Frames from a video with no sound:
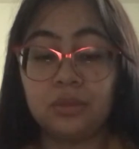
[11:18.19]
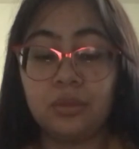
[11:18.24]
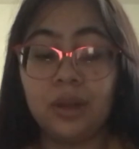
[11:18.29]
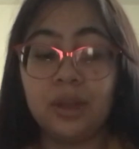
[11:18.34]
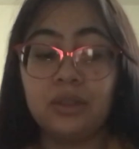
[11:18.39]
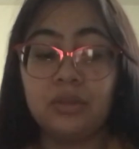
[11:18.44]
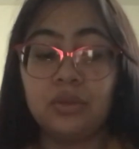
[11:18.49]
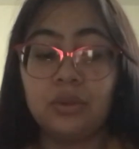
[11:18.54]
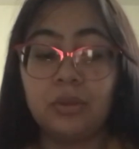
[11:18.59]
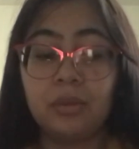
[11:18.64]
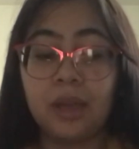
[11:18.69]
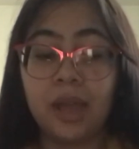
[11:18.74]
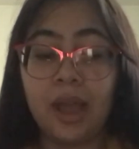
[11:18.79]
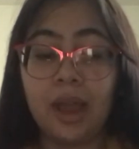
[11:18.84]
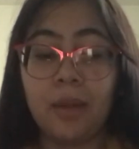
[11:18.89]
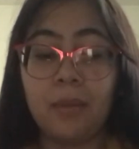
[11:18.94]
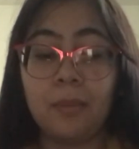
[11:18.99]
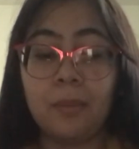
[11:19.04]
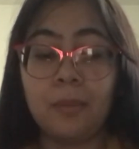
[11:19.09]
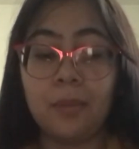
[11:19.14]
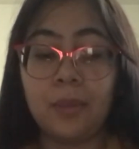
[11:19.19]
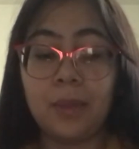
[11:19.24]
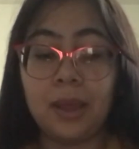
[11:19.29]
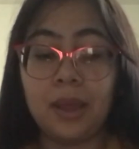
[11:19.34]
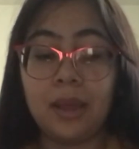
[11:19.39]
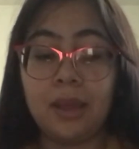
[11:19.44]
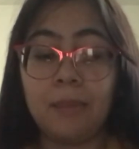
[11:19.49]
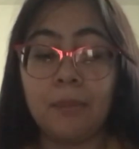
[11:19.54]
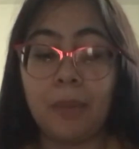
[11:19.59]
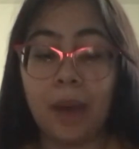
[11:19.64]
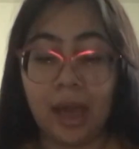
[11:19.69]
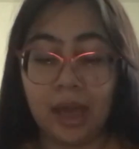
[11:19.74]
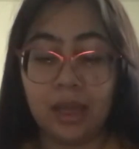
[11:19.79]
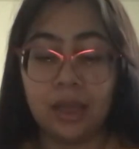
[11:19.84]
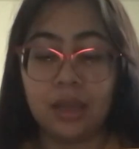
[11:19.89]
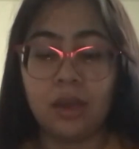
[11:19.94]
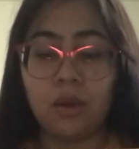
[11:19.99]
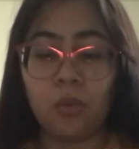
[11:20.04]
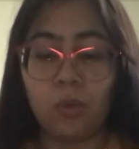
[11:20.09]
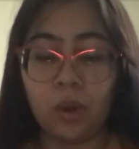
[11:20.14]
Rest from care, me,
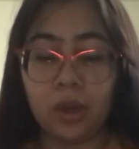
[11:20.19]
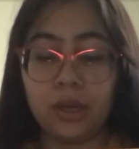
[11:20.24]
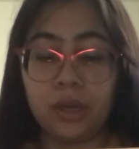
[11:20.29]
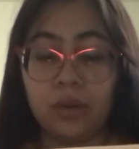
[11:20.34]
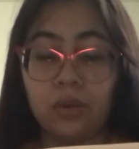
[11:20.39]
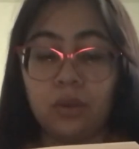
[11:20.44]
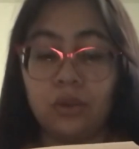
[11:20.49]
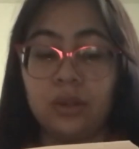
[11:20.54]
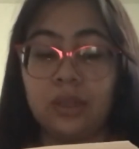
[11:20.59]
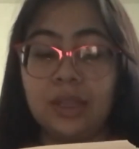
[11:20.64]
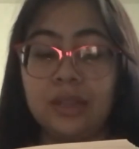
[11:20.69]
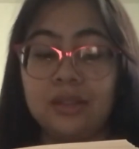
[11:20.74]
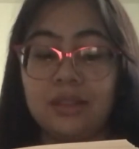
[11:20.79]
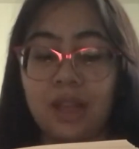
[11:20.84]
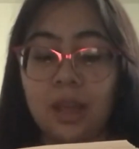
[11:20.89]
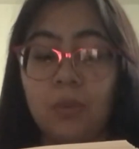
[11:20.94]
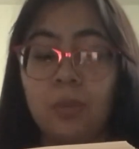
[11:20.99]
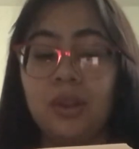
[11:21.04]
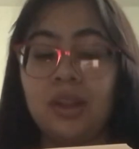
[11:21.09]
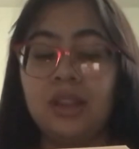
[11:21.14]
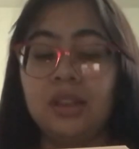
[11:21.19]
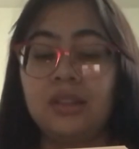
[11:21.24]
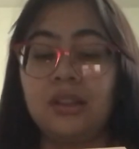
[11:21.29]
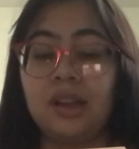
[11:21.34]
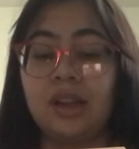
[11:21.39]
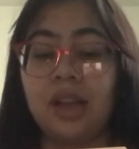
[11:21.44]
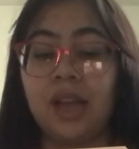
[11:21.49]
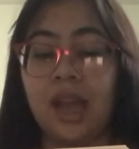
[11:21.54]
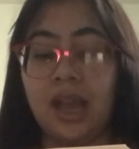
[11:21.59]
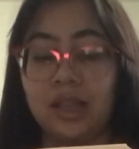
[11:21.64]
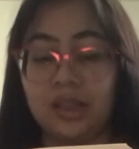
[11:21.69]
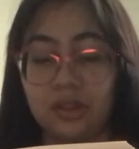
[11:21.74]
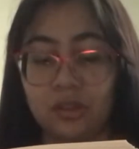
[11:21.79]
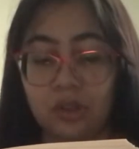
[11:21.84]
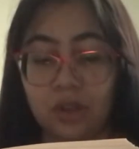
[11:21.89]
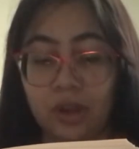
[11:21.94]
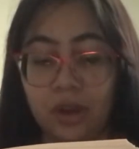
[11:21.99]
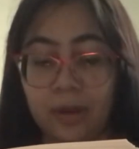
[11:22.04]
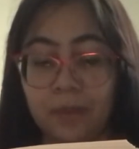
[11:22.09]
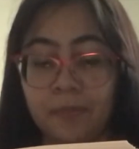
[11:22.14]
my one and only, deep in the dung and the
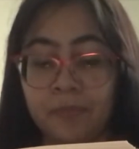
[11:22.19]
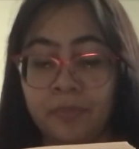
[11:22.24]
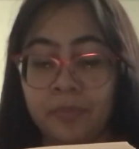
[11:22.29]
dark.